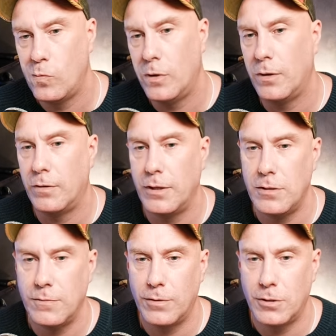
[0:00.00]
No,
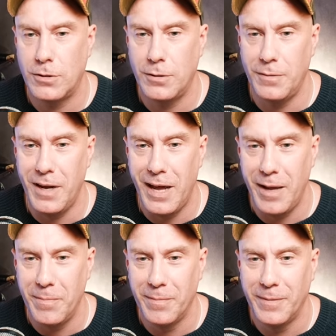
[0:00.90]
let's first do
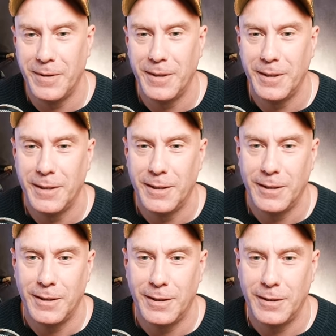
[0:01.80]
name.
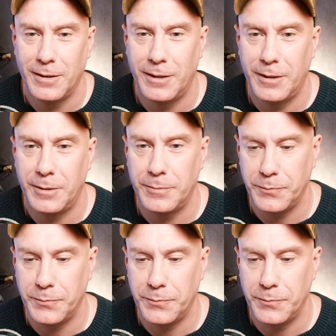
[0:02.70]
Just